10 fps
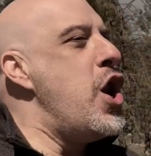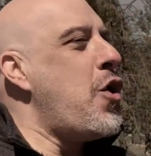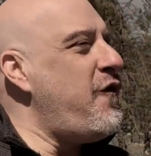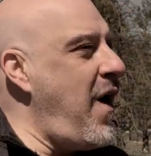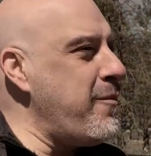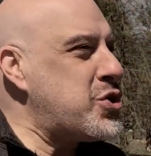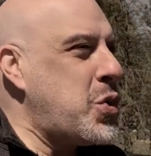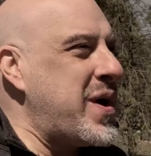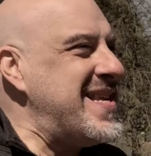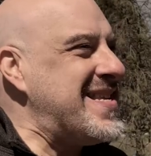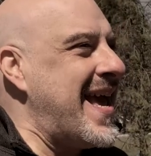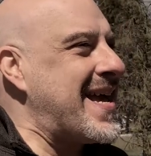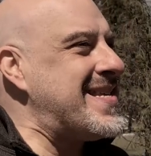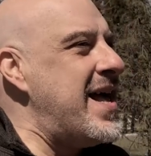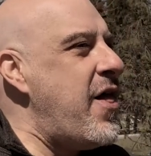November
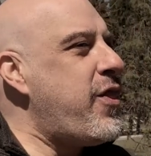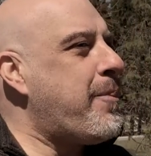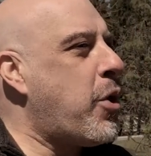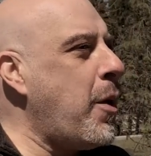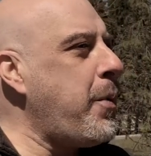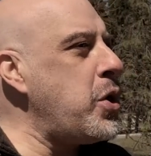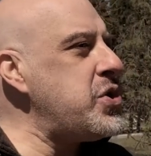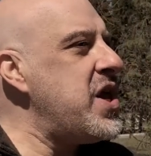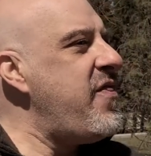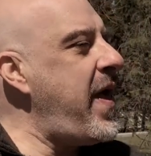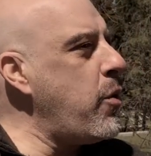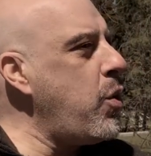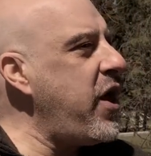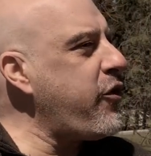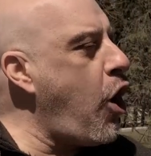26th, the Purples they were
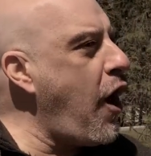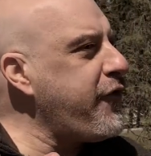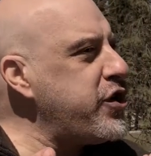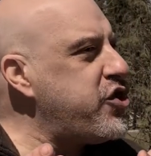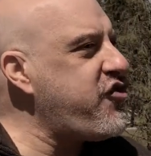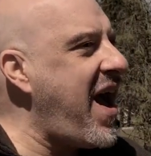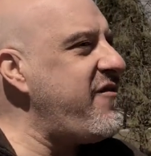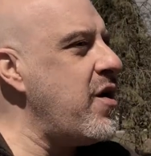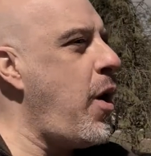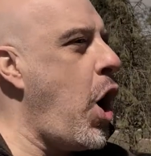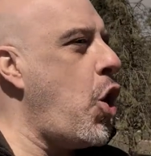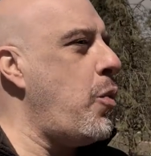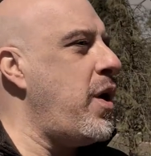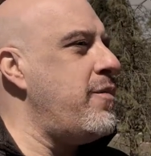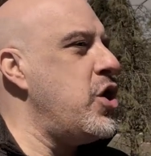with offered to drive them home.